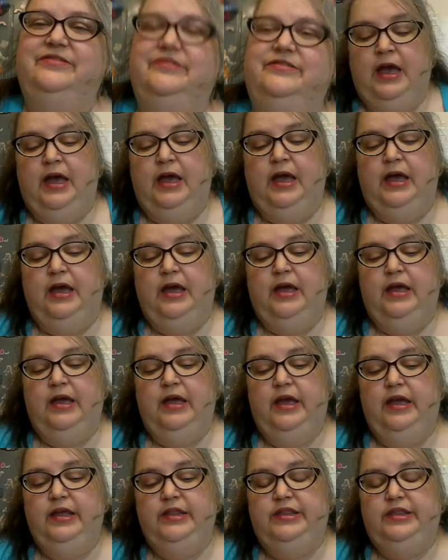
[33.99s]

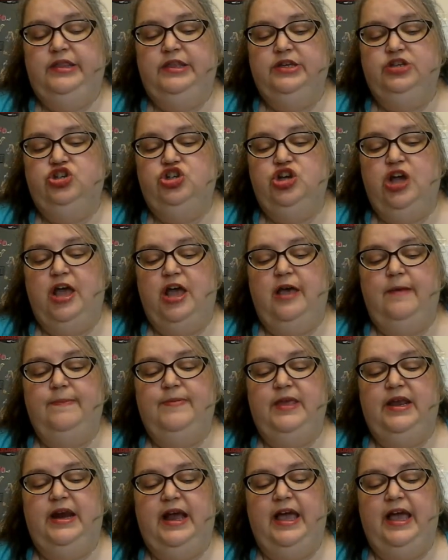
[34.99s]
The job
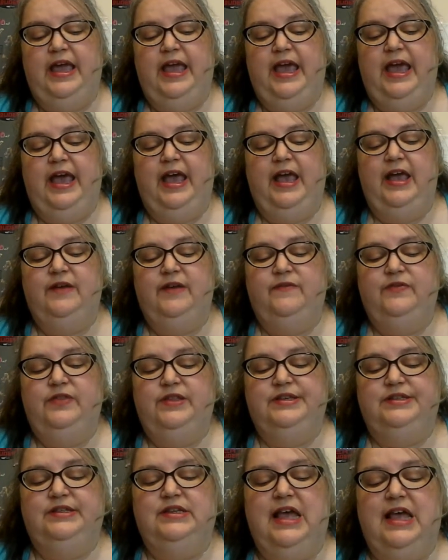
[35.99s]
that I had
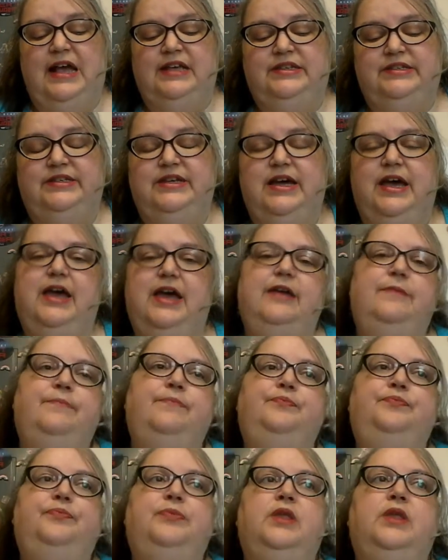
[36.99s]
this last
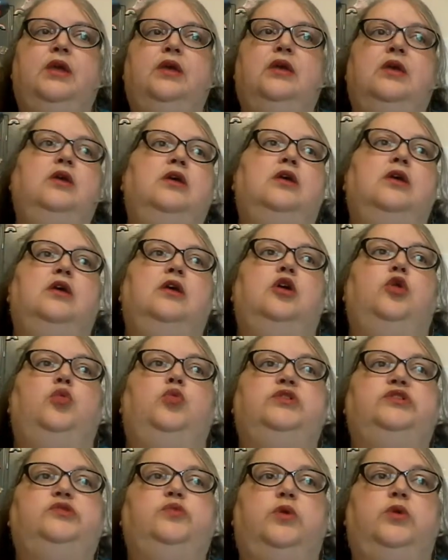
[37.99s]
time
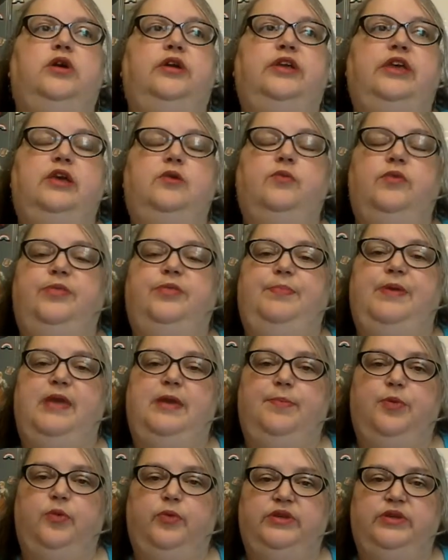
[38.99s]
was working with
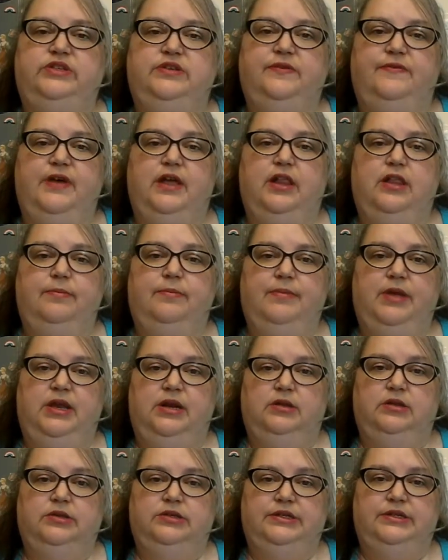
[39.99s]
people with
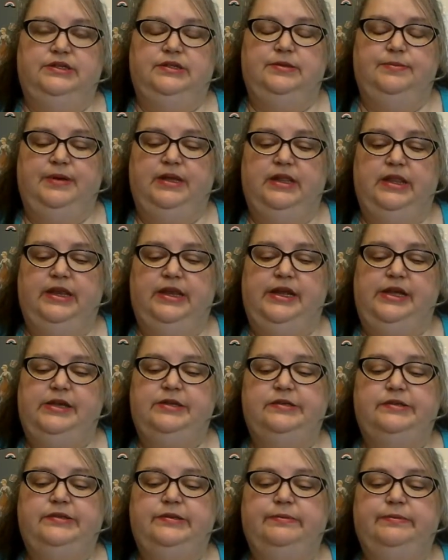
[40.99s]
developmental
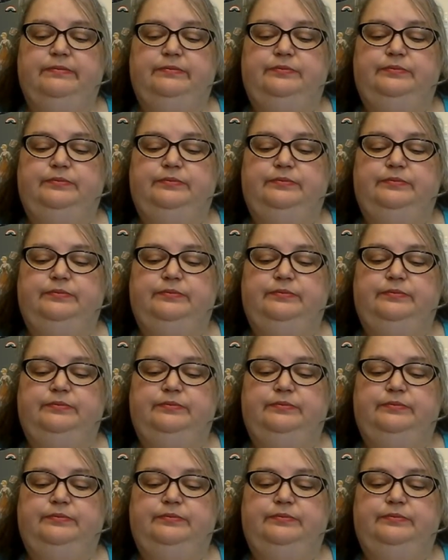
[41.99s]
disabilities.